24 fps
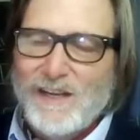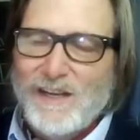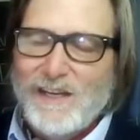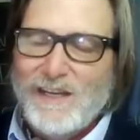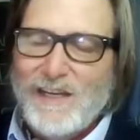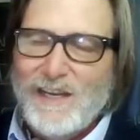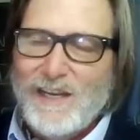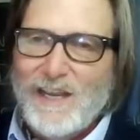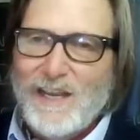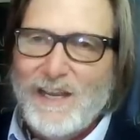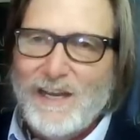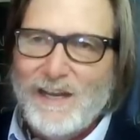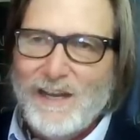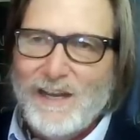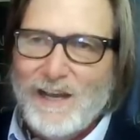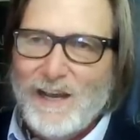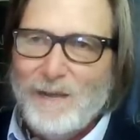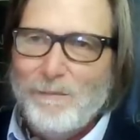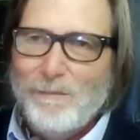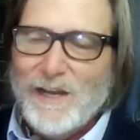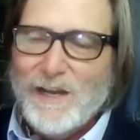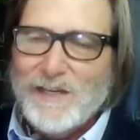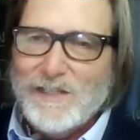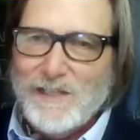in
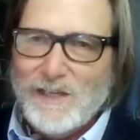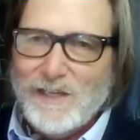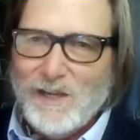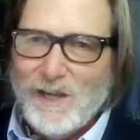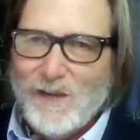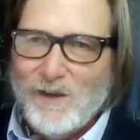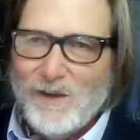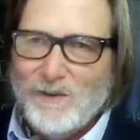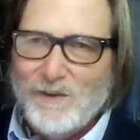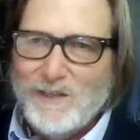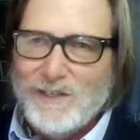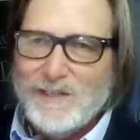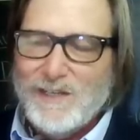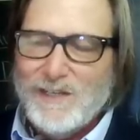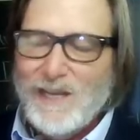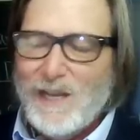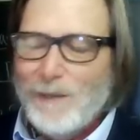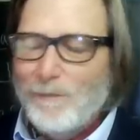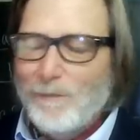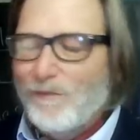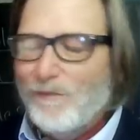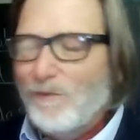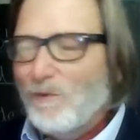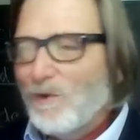Mexico is
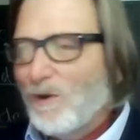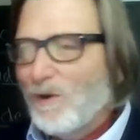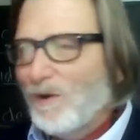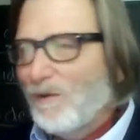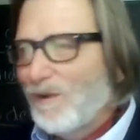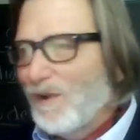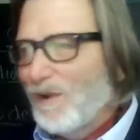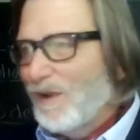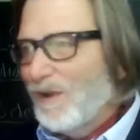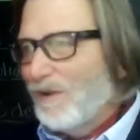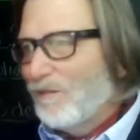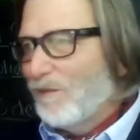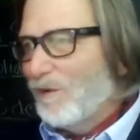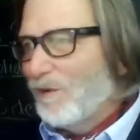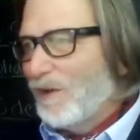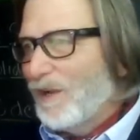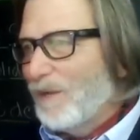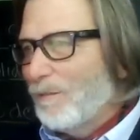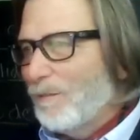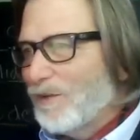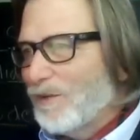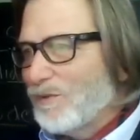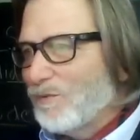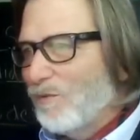named for
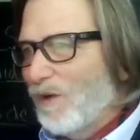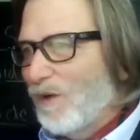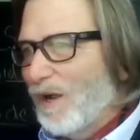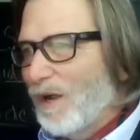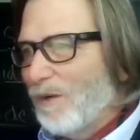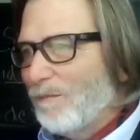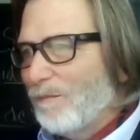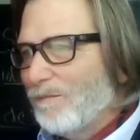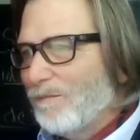him as well.